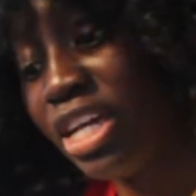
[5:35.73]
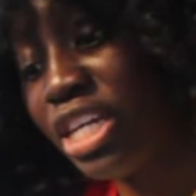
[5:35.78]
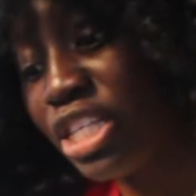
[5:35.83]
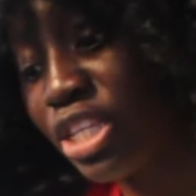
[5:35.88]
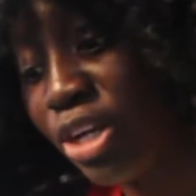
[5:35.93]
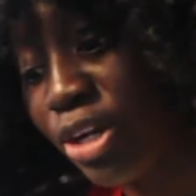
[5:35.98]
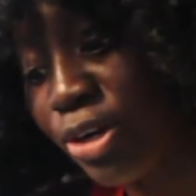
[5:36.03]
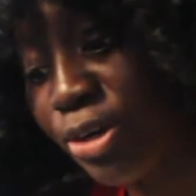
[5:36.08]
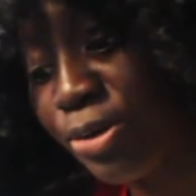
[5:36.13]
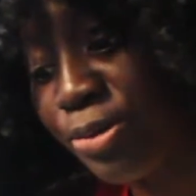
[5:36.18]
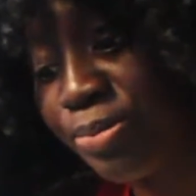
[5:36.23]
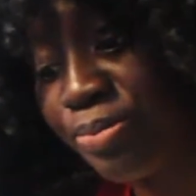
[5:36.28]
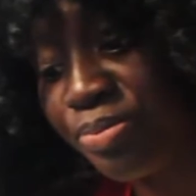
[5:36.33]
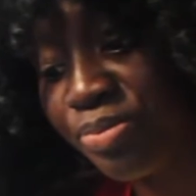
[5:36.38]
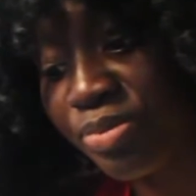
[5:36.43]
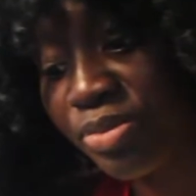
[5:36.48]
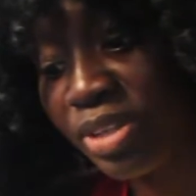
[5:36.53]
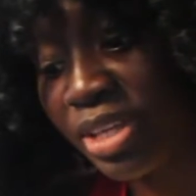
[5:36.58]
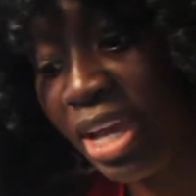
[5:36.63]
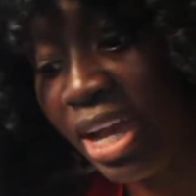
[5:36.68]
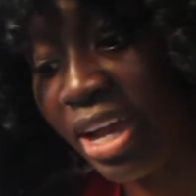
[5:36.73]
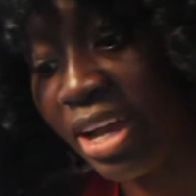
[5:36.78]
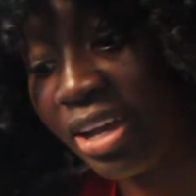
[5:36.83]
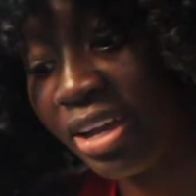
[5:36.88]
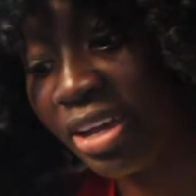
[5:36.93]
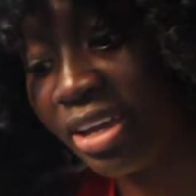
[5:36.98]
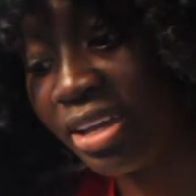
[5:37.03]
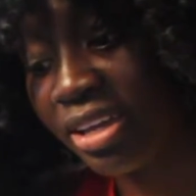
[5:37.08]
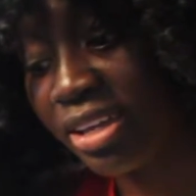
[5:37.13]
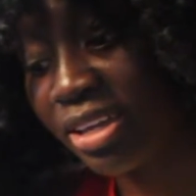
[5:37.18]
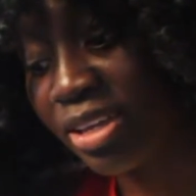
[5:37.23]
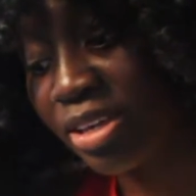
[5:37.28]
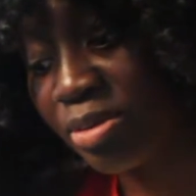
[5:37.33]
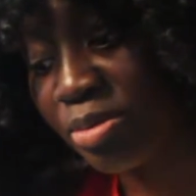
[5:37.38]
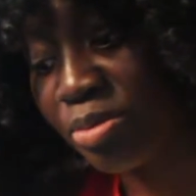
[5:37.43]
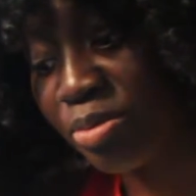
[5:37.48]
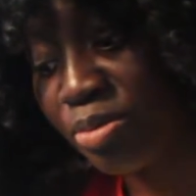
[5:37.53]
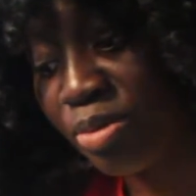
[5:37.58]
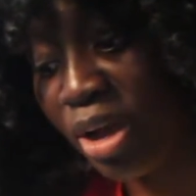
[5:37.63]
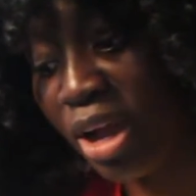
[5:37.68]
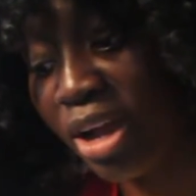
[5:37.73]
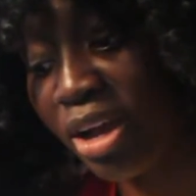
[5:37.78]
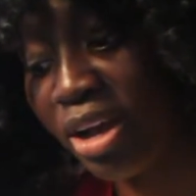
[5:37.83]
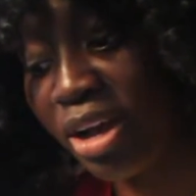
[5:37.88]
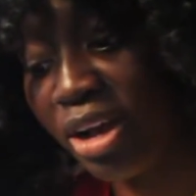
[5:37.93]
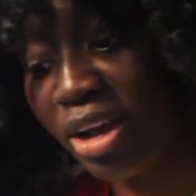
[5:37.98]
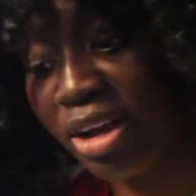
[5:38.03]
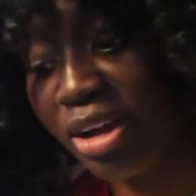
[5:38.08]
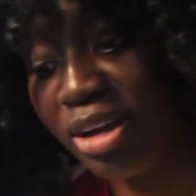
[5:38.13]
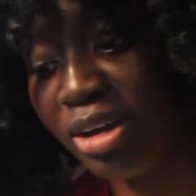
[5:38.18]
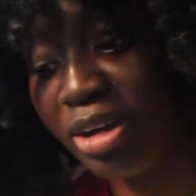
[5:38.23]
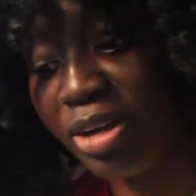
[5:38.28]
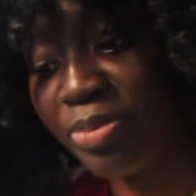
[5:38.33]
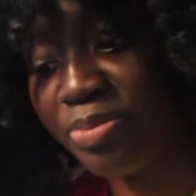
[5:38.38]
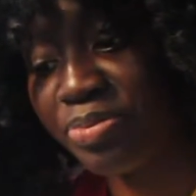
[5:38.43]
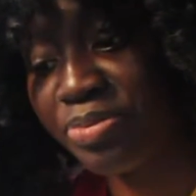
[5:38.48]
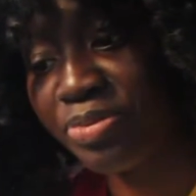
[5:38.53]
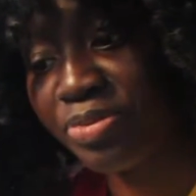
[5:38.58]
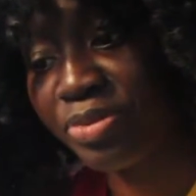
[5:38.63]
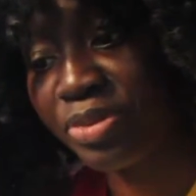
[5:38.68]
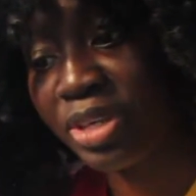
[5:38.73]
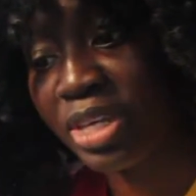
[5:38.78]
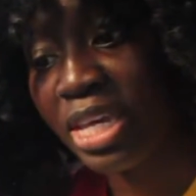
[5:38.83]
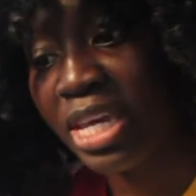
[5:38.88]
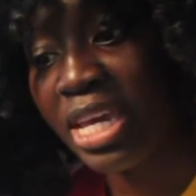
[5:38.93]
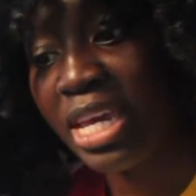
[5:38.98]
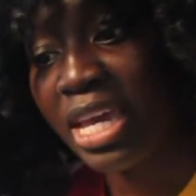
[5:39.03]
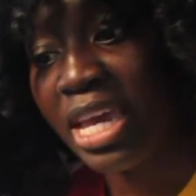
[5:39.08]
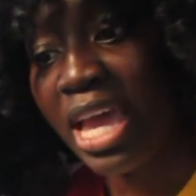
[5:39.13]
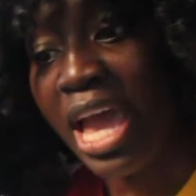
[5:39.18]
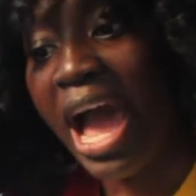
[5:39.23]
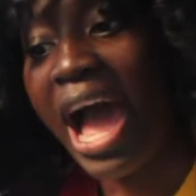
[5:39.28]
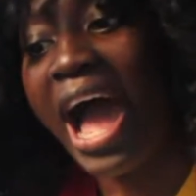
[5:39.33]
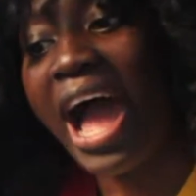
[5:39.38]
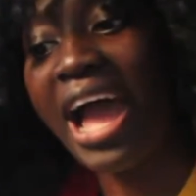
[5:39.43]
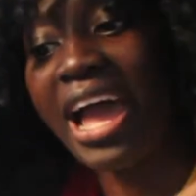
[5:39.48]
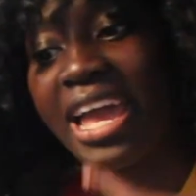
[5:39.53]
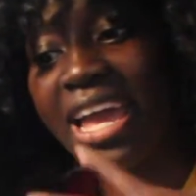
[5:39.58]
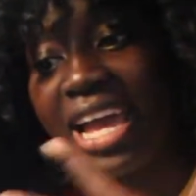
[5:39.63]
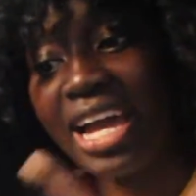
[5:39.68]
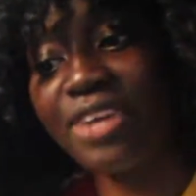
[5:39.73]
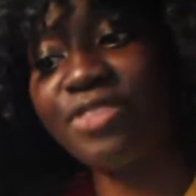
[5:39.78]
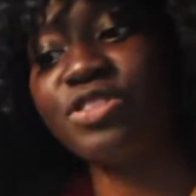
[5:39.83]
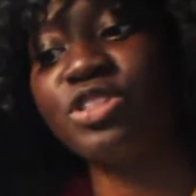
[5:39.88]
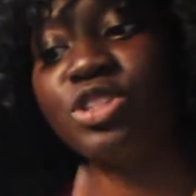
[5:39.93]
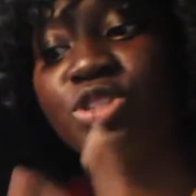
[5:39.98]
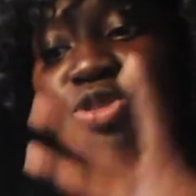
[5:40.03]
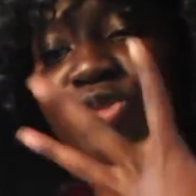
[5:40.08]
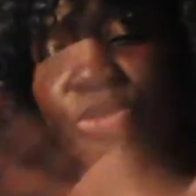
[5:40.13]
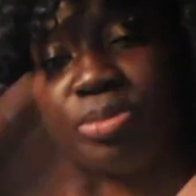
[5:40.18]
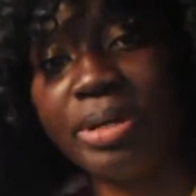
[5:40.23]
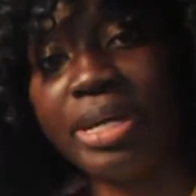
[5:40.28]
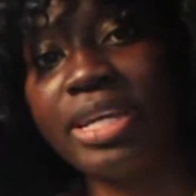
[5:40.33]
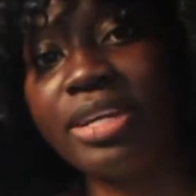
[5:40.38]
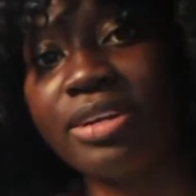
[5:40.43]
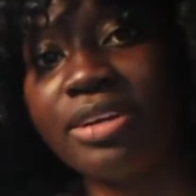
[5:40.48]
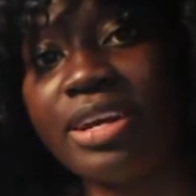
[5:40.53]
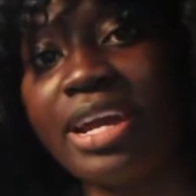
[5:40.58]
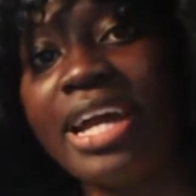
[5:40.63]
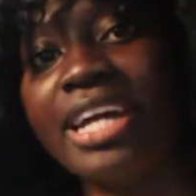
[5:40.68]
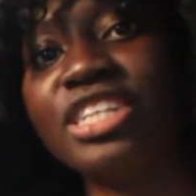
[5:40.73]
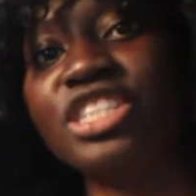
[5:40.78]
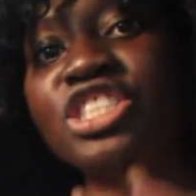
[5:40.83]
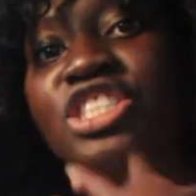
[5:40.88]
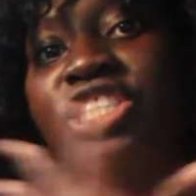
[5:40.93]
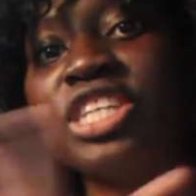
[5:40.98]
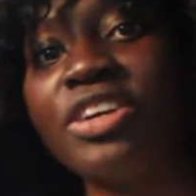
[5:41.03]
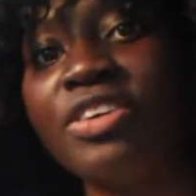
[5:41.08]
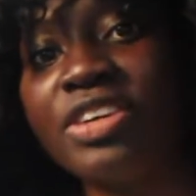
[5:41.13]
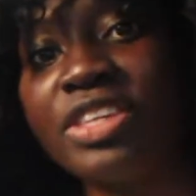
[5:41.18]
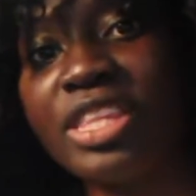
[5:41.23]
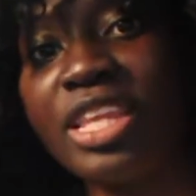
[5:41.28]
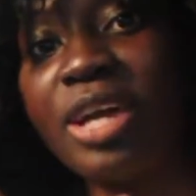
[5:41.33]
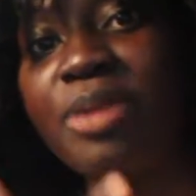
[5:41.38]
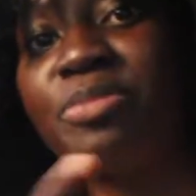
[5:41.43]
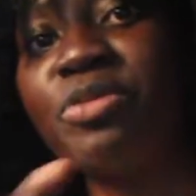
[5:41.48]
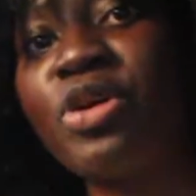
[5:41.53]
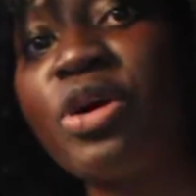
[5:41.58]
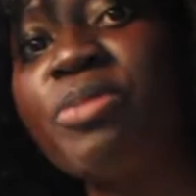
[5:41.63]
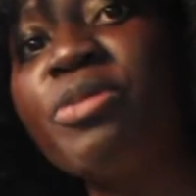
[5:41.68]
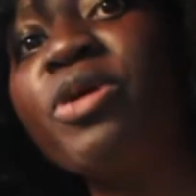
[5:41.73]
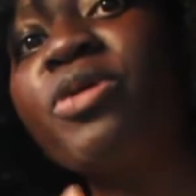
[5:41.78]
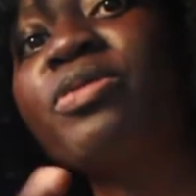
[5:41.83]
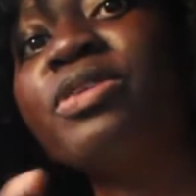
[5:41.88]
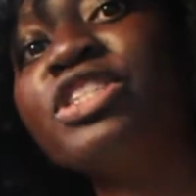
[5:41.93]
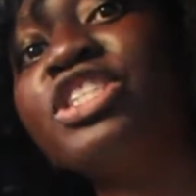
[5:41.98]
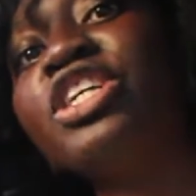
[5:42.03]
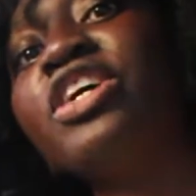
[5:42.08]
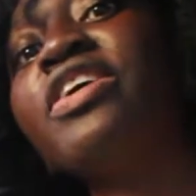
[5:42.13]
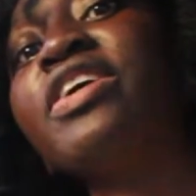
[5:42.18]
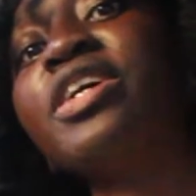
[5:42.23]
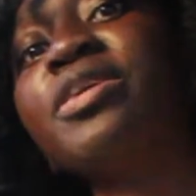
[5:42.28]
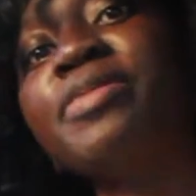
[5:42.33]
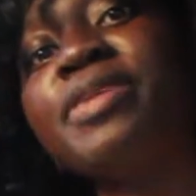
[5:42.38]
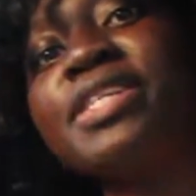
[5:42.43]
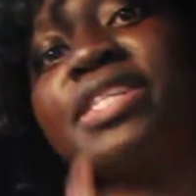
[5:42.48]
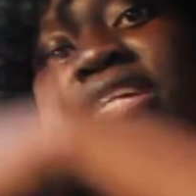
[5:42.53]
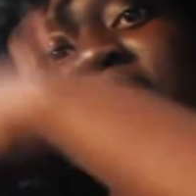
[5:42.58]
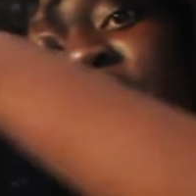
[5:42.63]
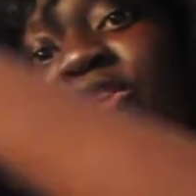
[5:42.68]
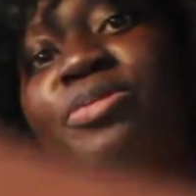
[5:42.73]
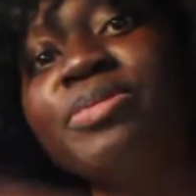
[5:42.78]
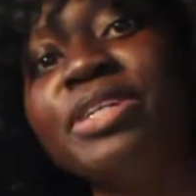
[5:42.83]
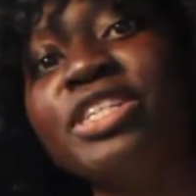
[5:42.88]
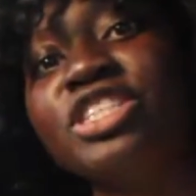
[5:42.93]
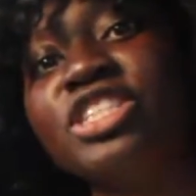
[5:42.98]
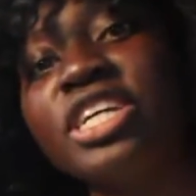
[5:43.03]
So yeah, I have to do better at sharing that more. I'm always sharing about Salome